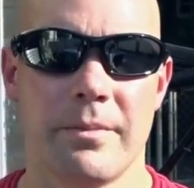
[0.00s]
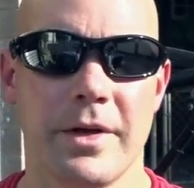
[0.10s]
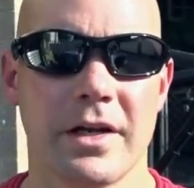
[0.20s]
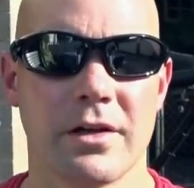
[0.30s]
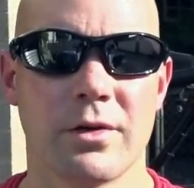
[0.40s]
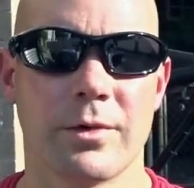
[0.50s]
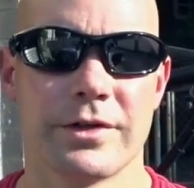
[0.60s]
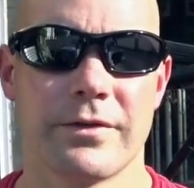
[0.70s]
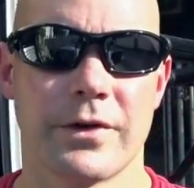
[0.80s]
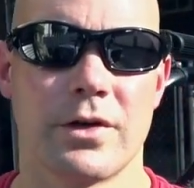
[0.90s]
Made it a little more
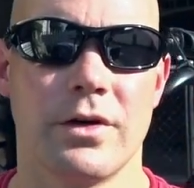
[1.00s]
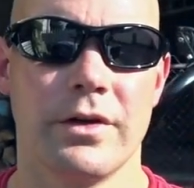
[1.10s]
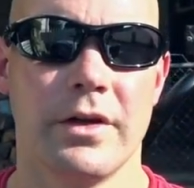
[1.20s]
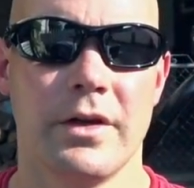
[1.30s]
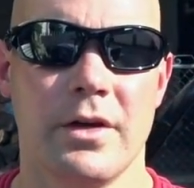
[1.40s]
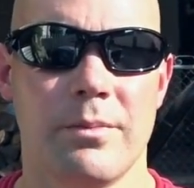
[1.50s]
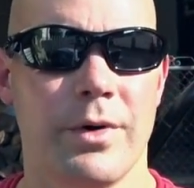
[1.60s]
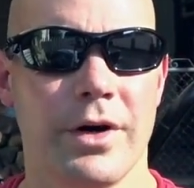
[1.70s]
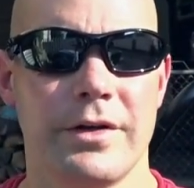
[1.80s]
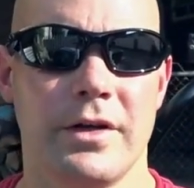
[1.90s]
difficult,
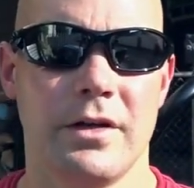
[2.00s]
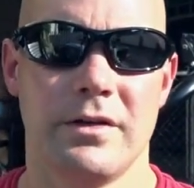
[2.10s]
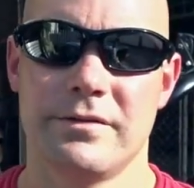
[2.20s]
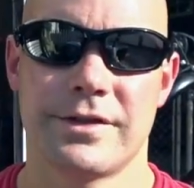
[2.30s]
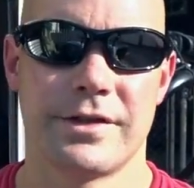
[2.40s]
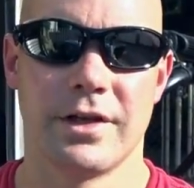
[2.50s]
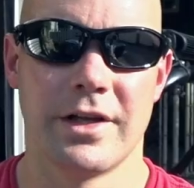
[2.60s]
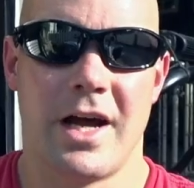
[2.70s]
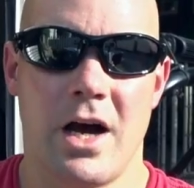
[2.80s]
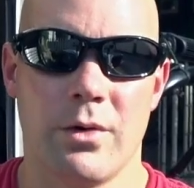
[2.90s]
but still
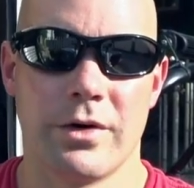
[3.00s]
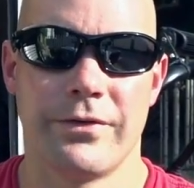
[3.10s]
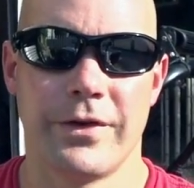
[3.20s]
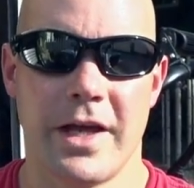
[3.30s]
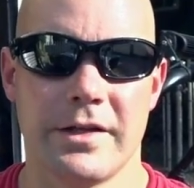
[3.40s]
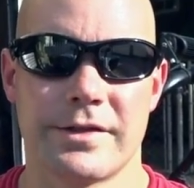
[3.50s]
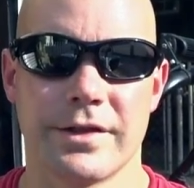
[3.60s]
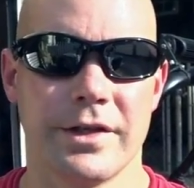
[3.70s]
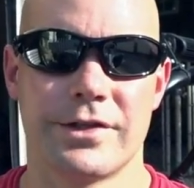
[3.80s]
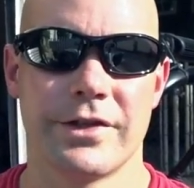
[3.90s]
an hour for that
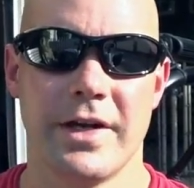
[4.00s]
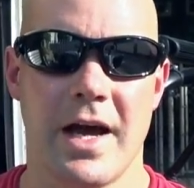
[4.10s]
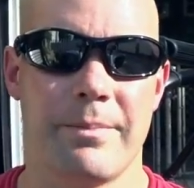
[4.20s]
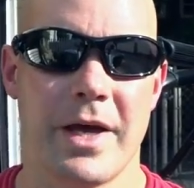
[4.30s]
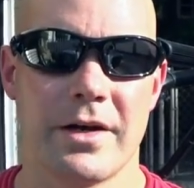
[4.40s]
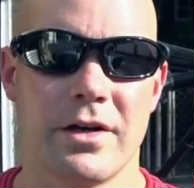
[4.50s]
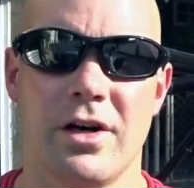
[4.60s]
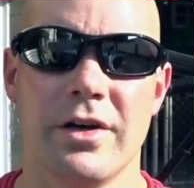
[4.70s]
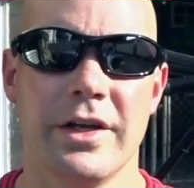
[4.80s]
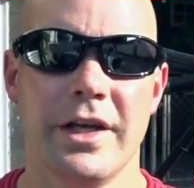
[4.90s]
installation, not bad at
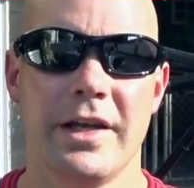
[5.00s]
all.